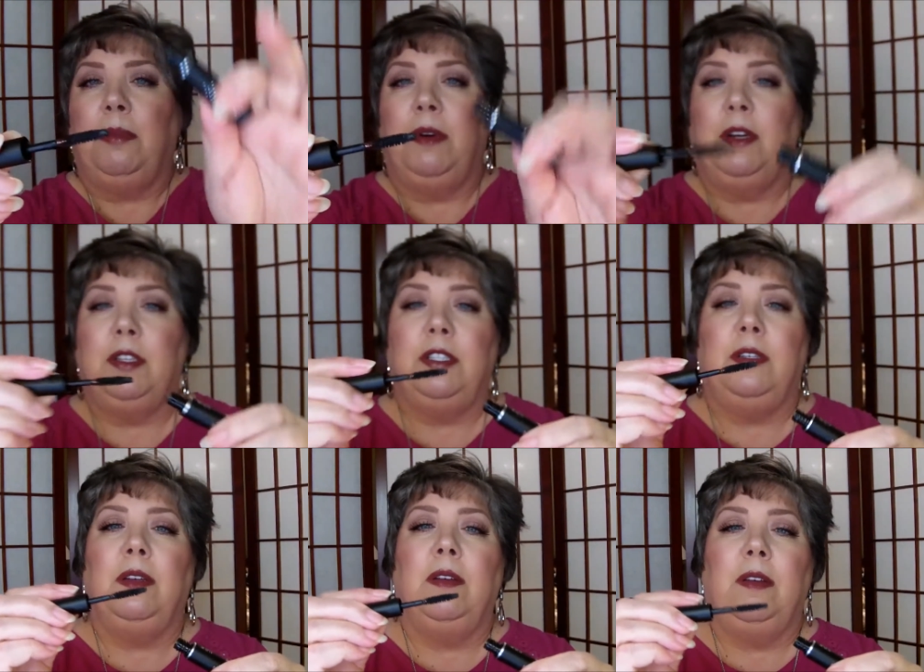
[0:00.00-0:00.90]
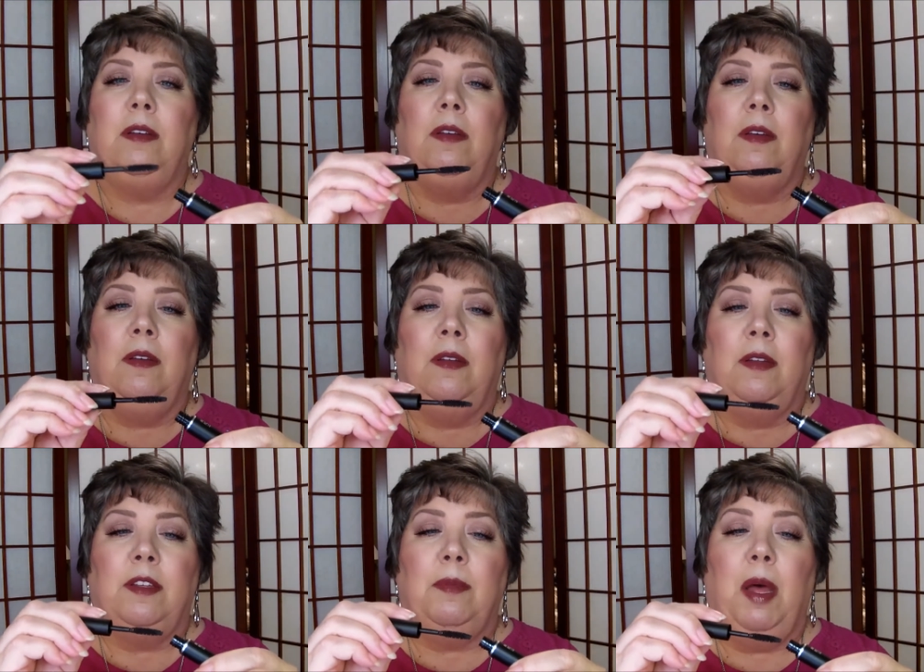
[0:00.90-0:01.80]
brush.
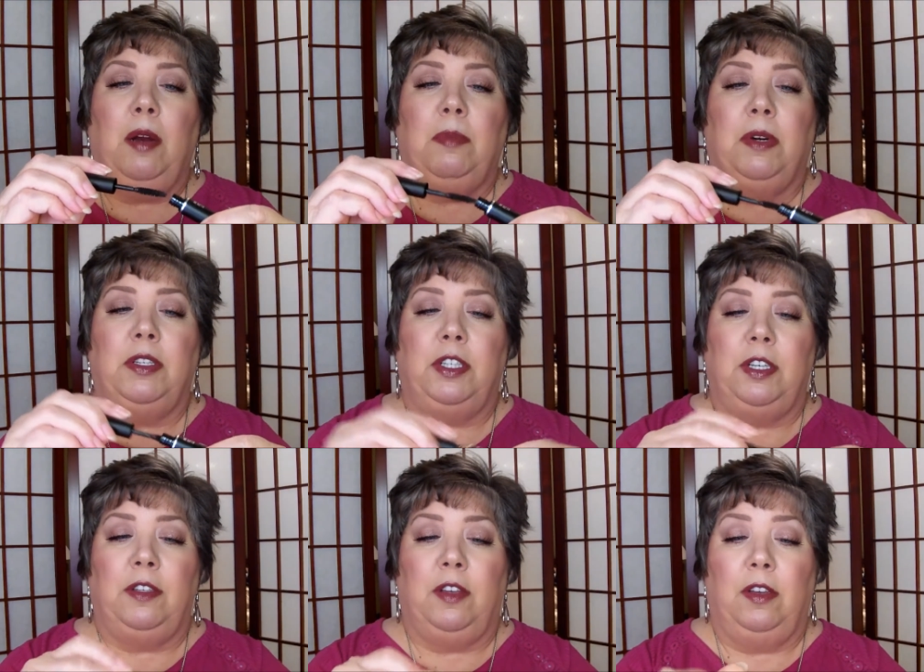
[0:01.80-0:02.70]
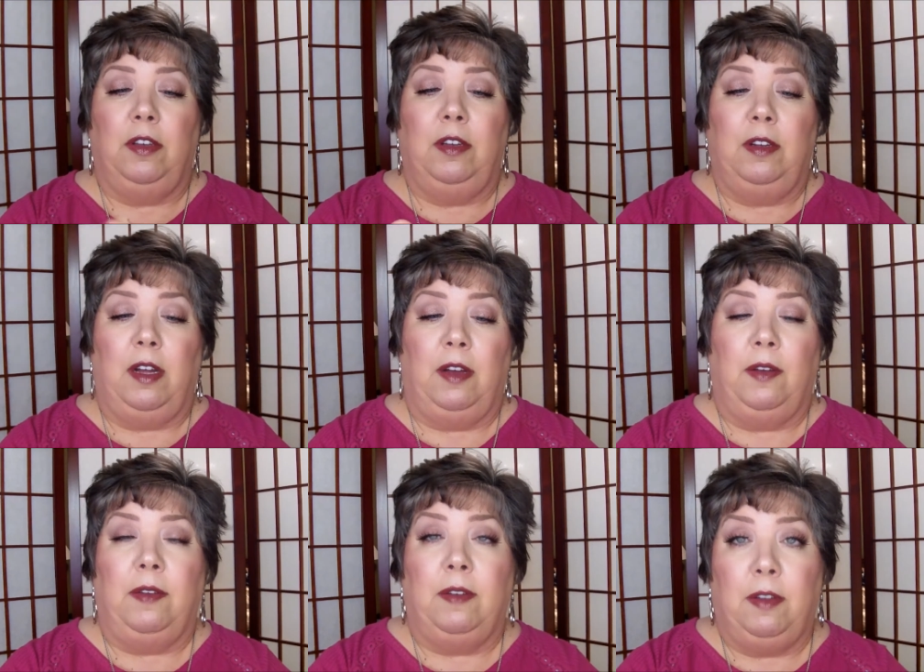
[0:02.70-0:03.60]
Smaller brush is good
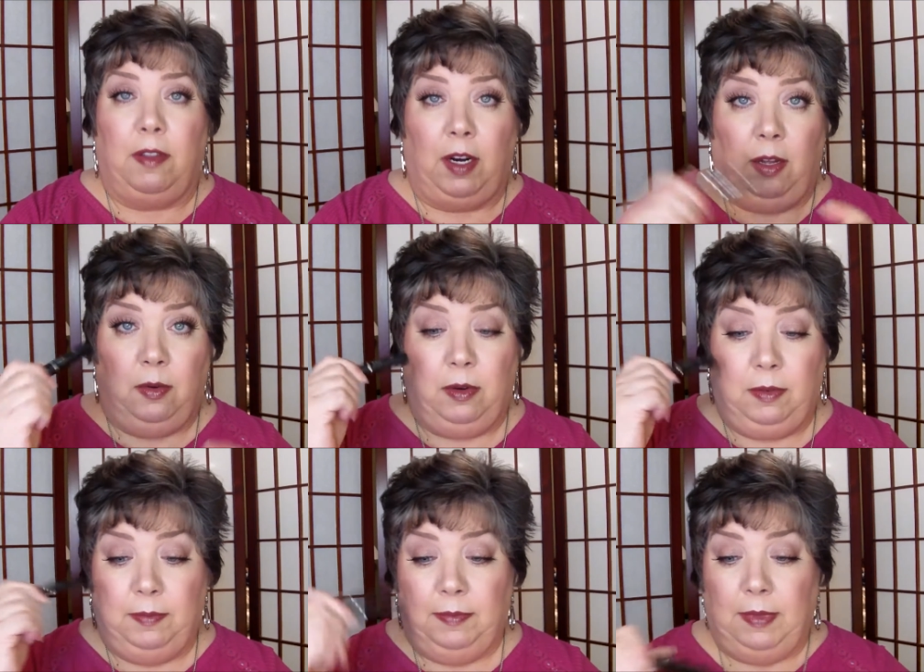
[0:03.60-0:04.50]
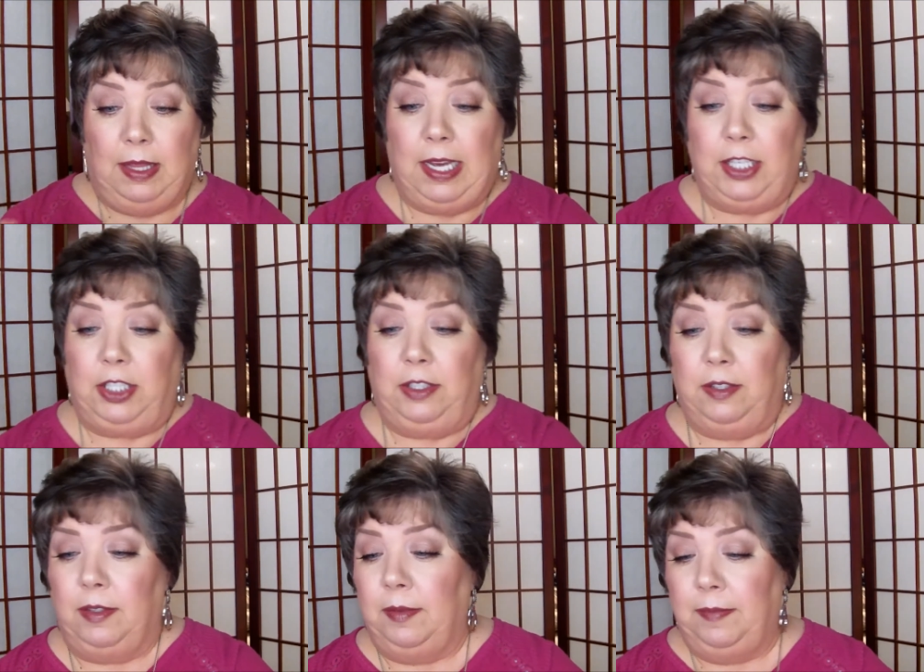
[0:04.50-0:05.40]
on the lower
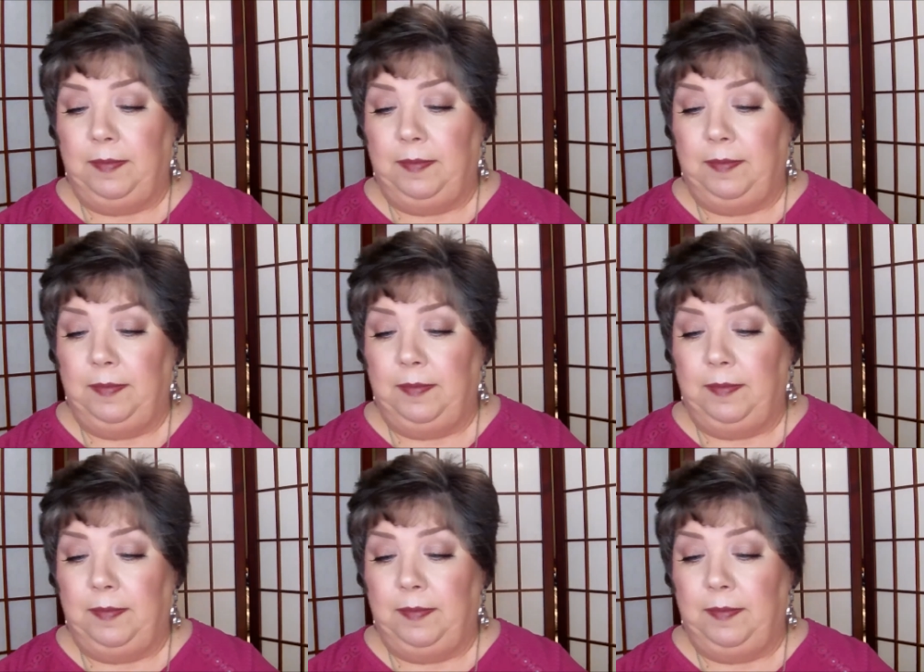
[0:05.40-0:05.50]
lashes.